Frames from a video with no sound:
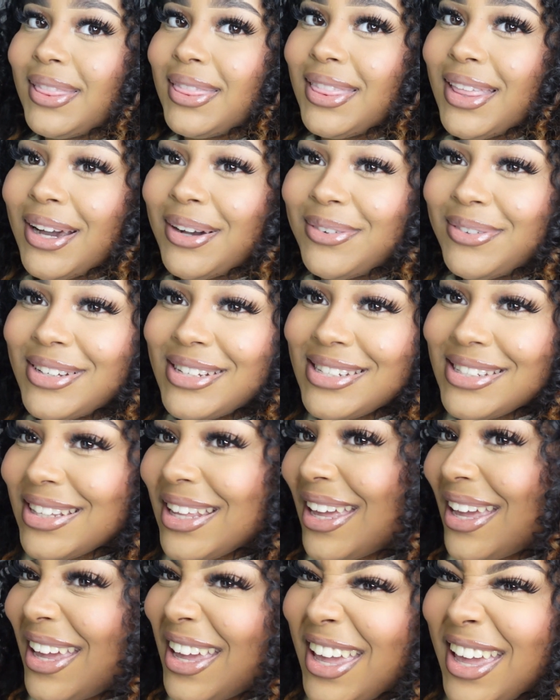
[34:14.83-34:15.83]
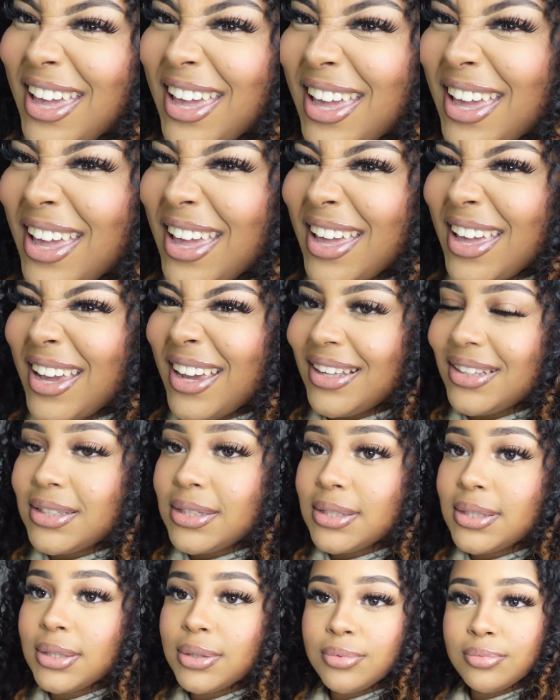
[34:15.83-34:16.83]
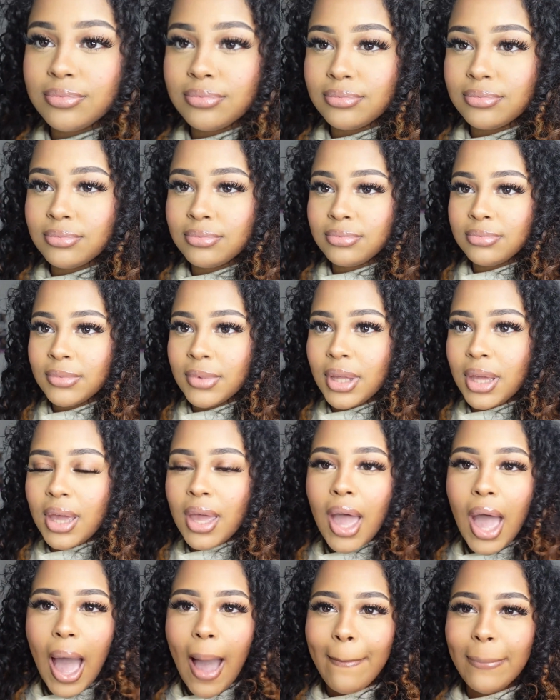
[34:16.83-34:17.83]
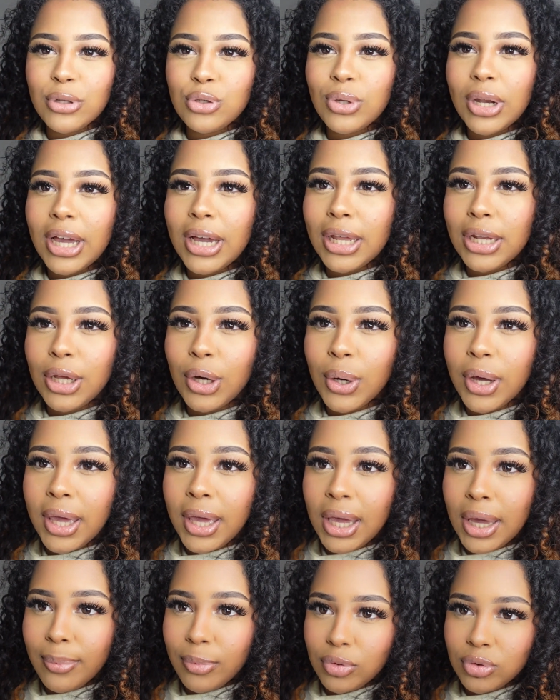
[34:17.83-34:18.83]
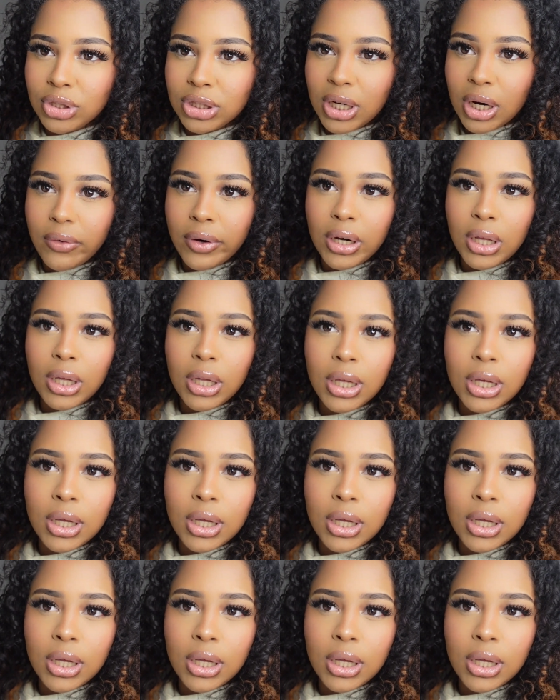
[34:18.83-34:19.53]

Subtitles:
That was it. I'm gonna do like a little camo shot. Ready?